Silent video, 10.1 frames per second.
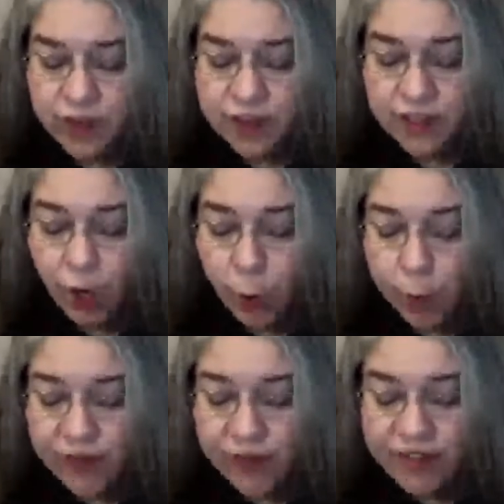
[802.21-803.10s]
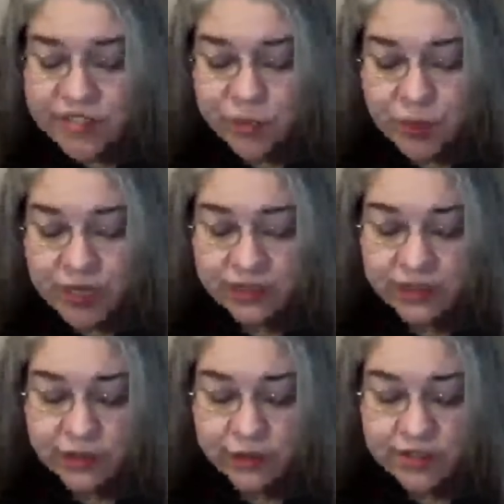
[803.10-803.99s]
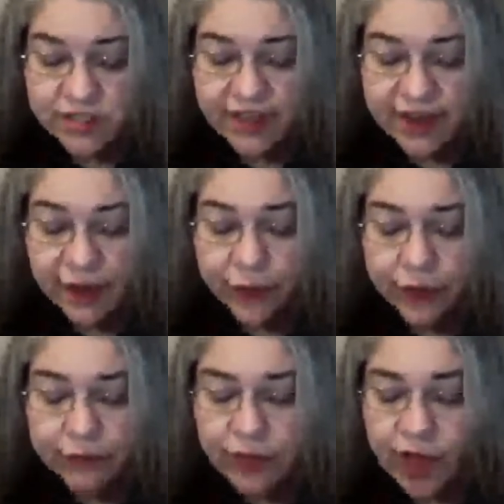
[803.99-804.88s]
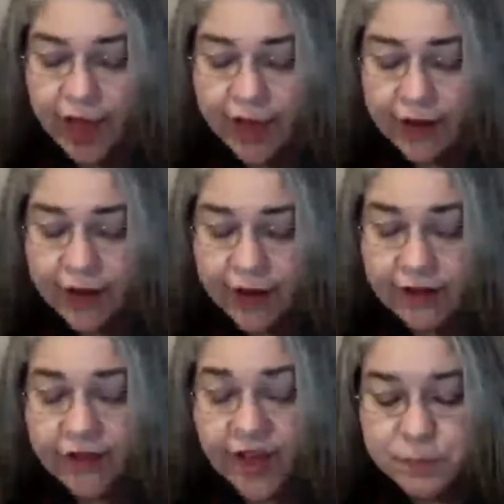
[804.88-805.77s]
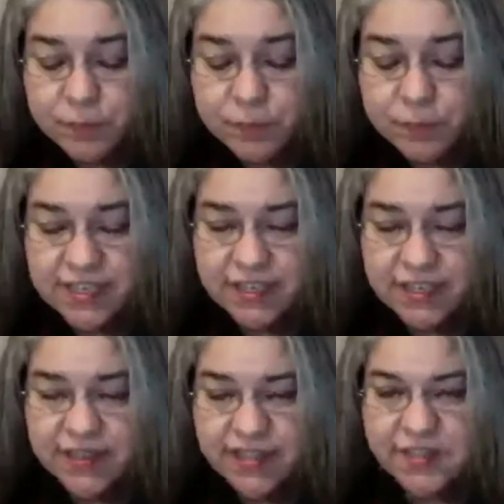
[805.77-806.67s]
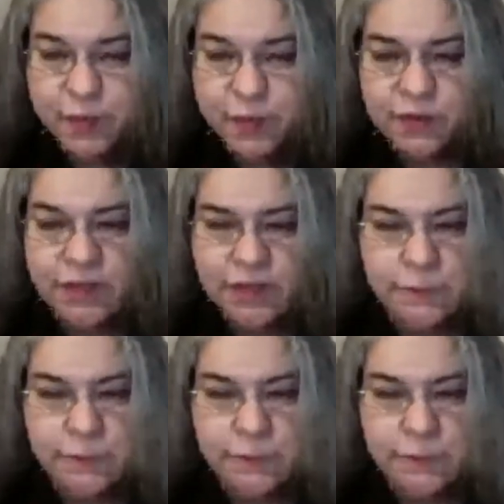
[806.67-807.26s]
He opened the screen a little to let out the fly that had been buzzing desperately.